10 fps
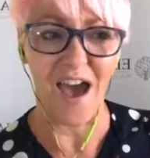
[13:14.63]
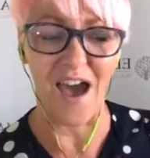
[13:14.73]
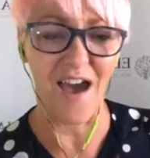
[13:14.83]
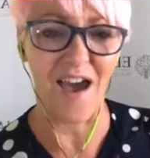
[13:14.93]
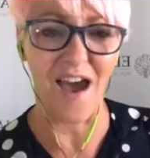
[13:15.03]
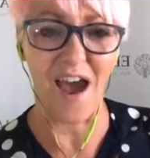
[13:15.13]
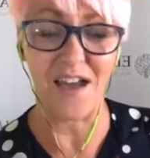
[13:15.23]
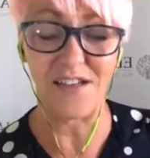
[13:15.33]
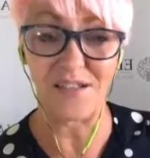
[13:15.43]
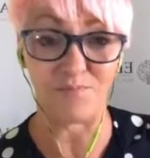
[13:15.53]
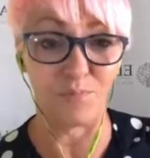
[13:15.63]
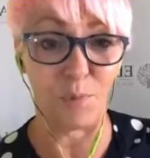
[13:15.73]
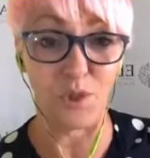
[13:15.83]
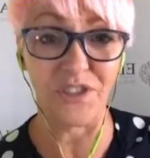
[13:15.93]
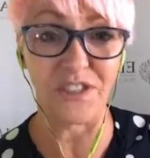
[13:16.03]
I just
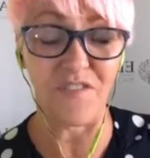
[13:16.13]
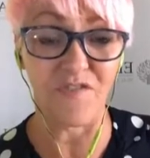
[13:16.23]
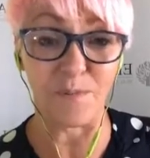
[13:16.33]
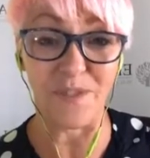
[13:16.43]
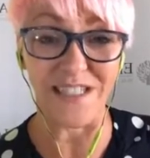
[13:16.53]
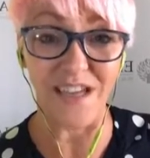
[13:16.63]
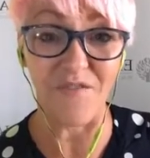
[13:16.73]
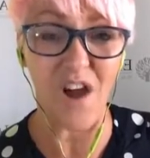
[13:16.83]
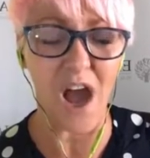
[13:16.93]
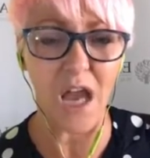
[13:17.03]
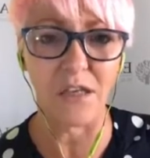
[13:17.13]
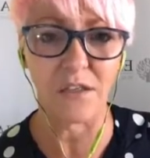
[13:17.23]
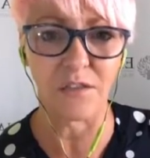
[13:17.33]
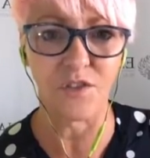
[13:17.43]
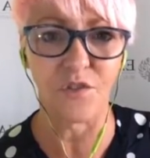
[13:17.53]
pull stuff from stuff I
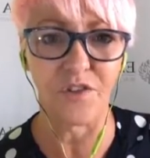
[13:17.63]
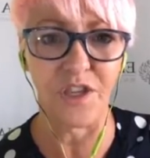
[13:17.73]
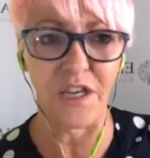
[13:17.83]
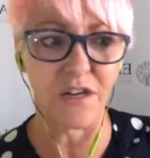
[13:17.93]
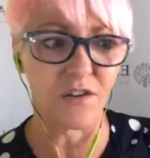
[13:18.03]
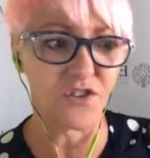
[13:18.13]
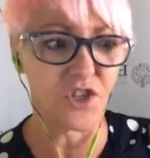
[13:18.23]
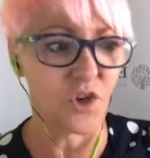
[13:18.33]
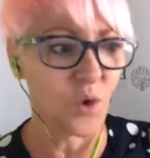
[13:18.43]
learned over the years,